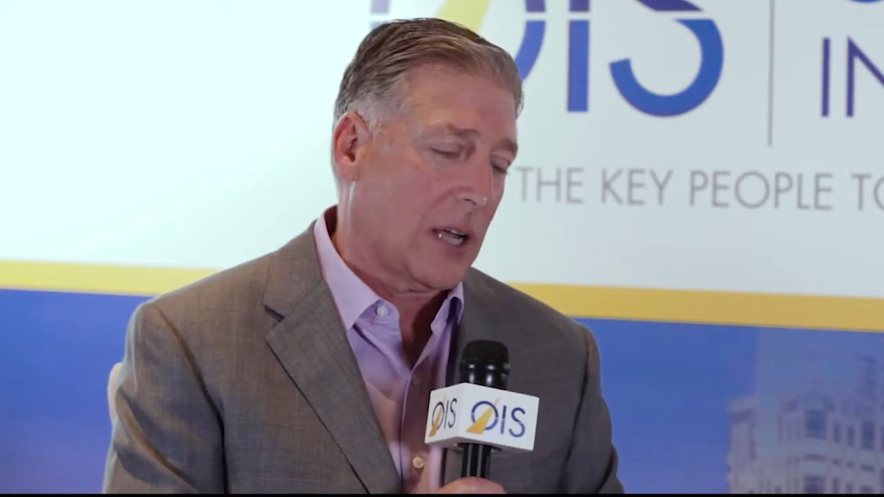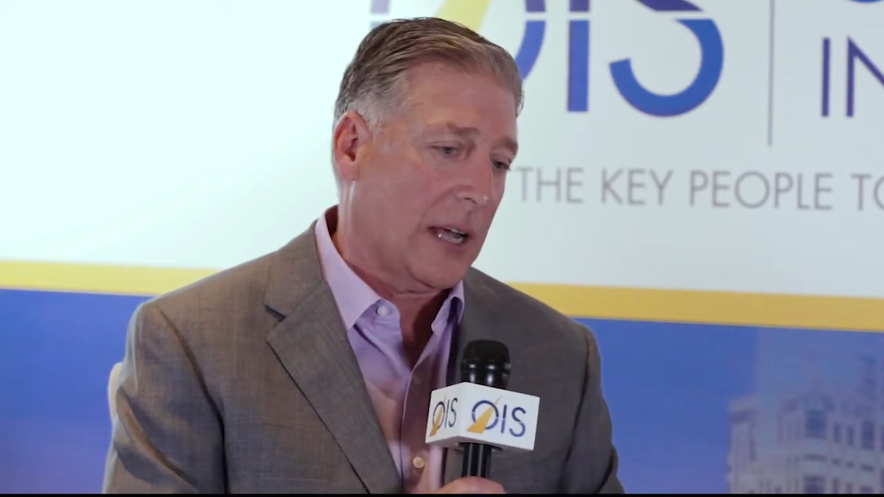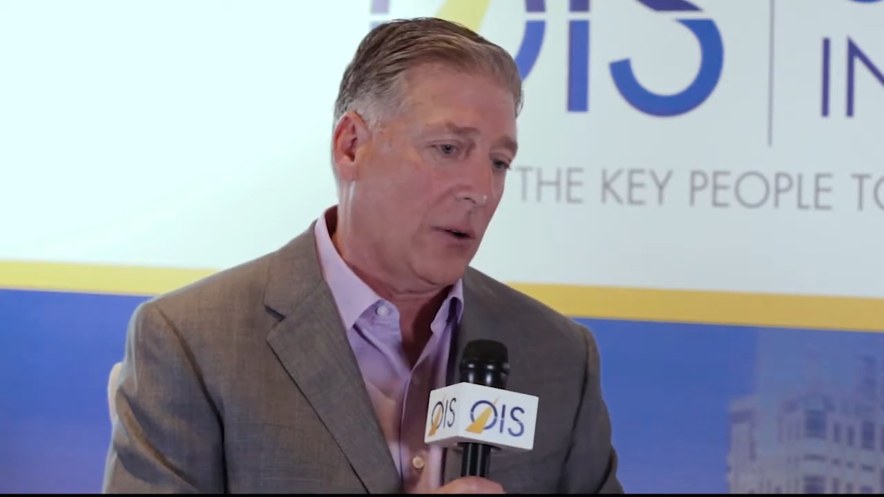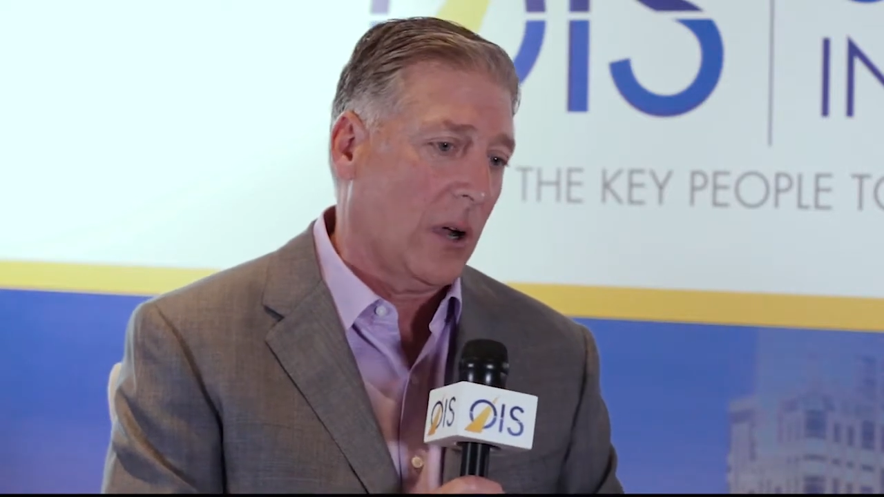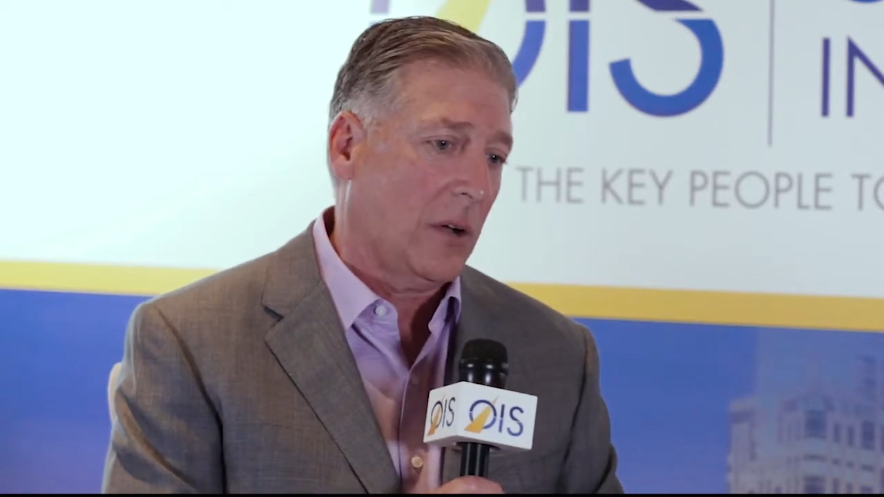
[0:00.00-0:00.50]

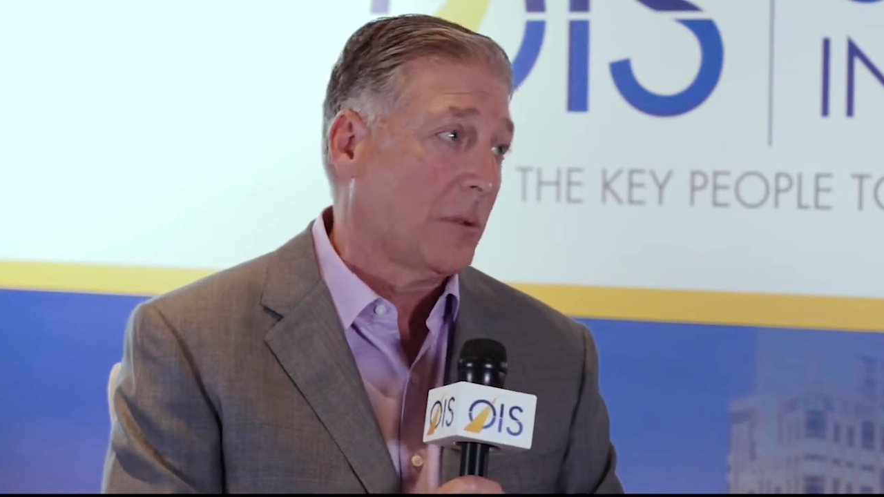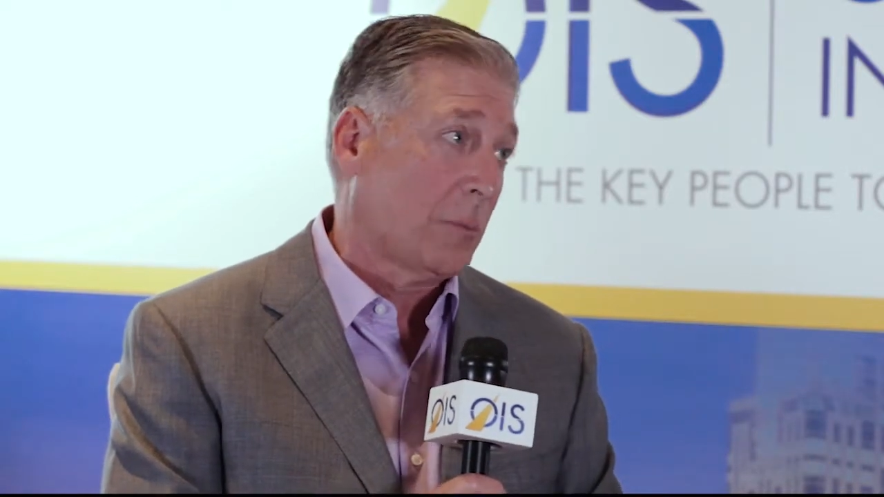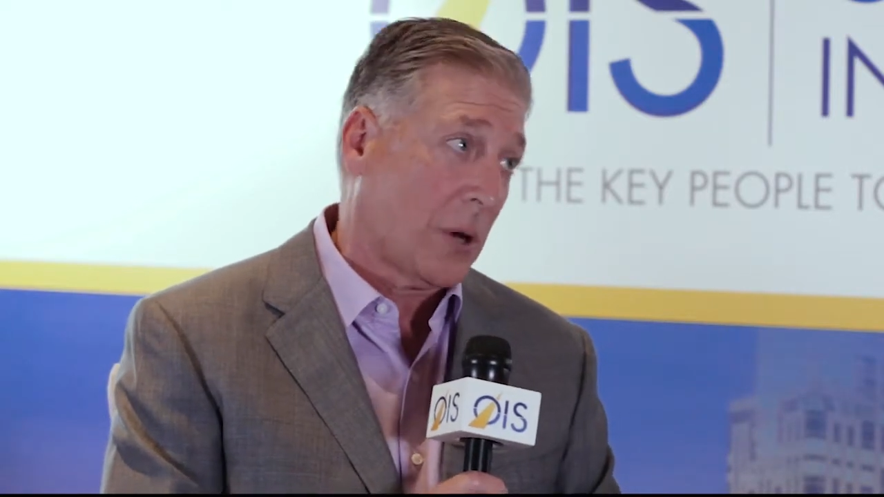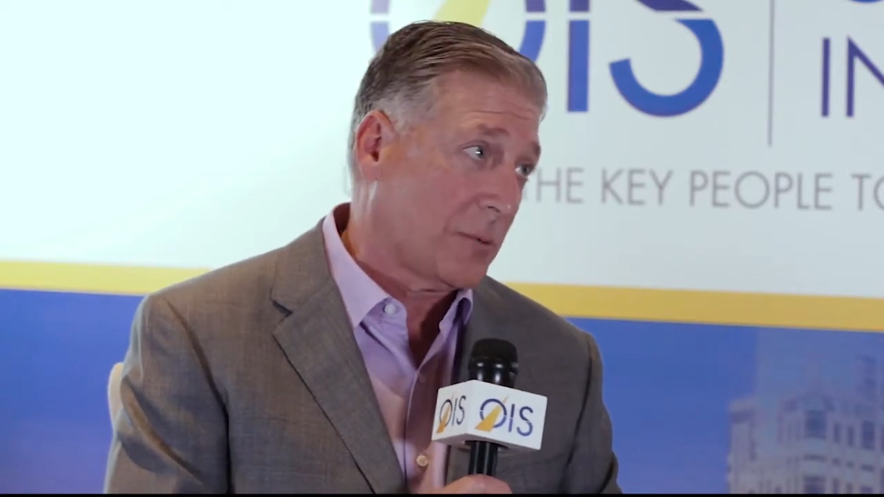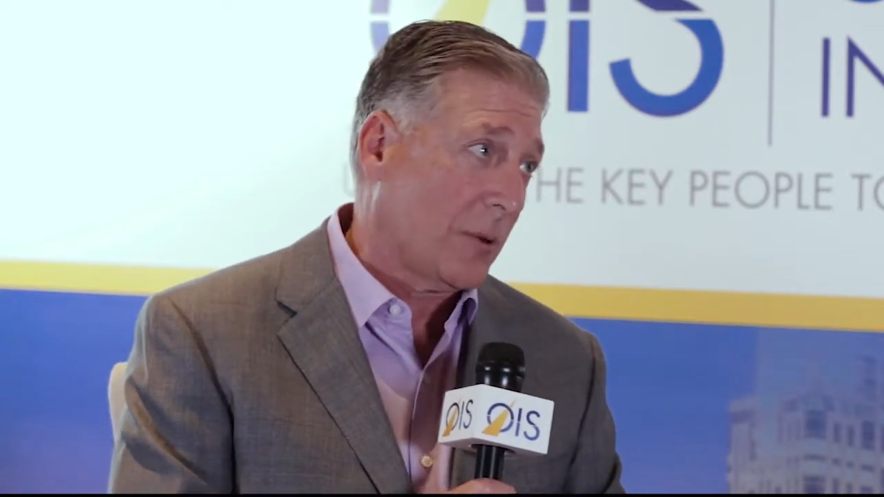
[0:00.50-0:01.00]
IOL for
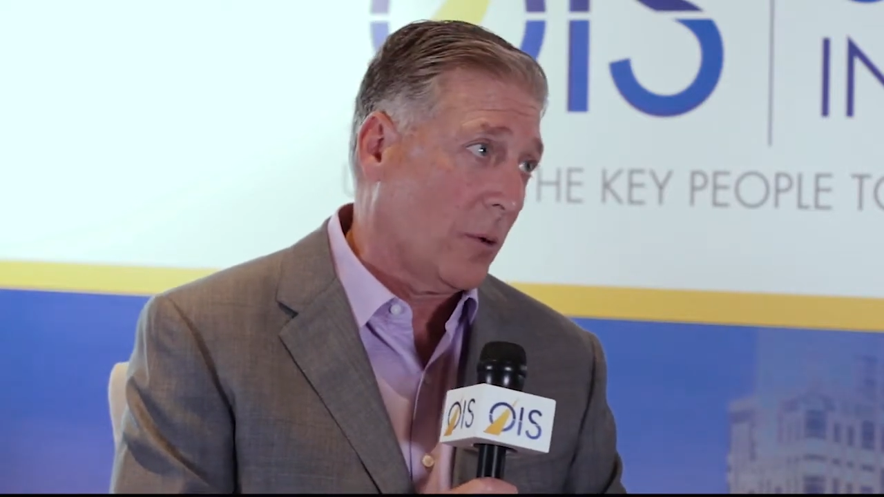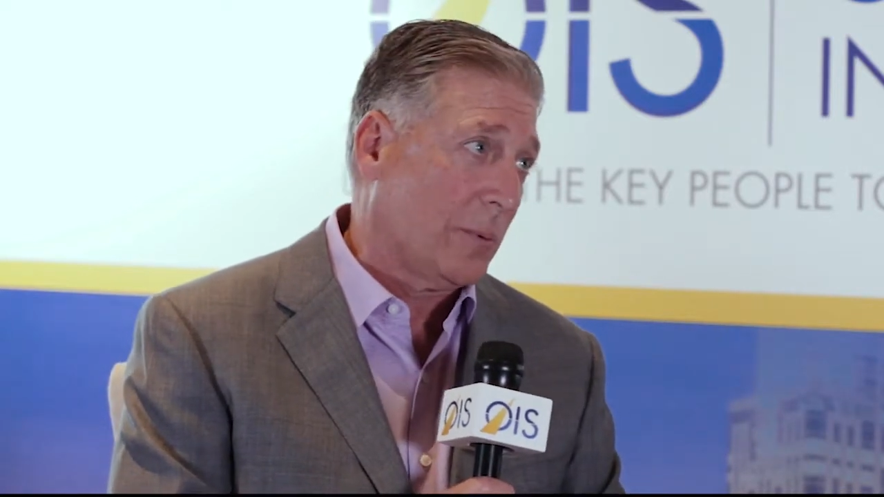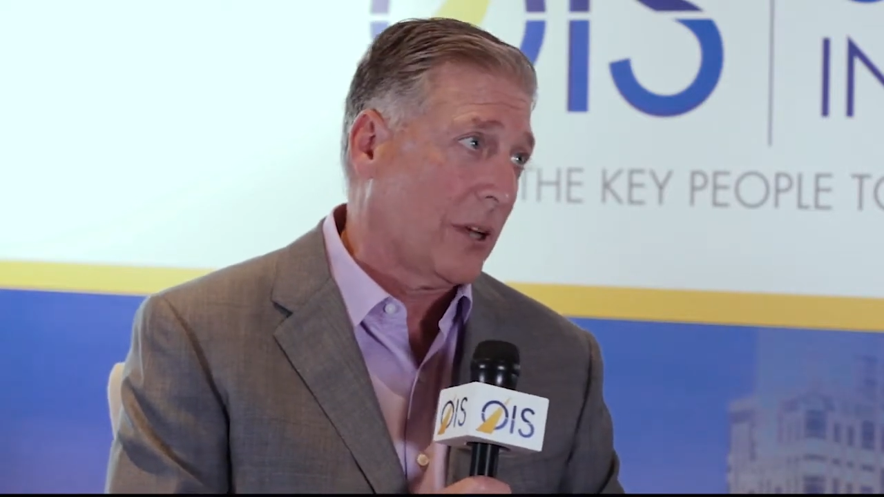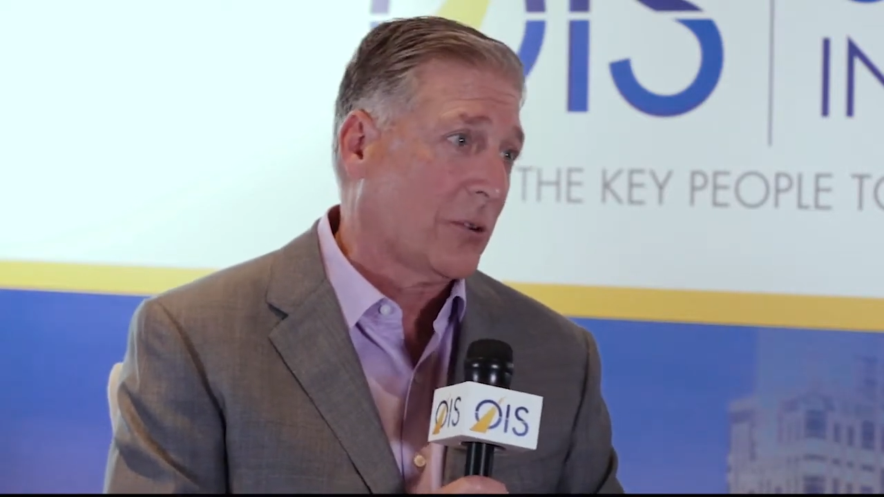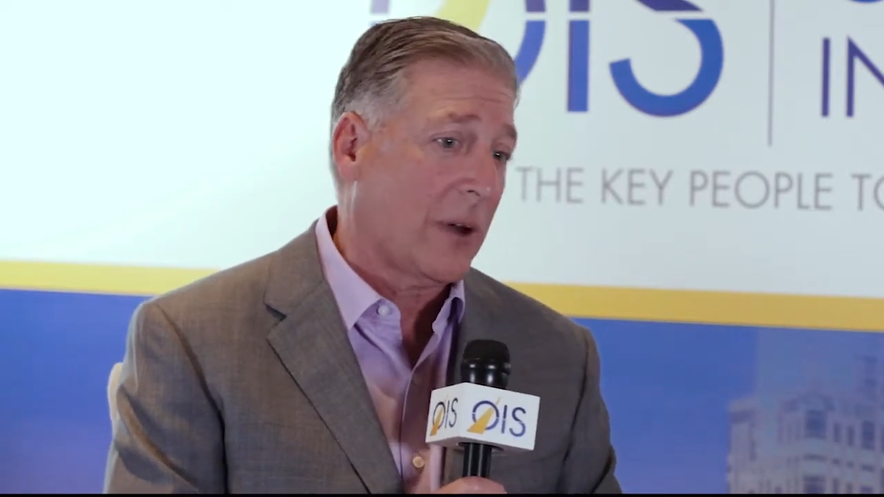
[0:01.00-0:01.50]
presbyopia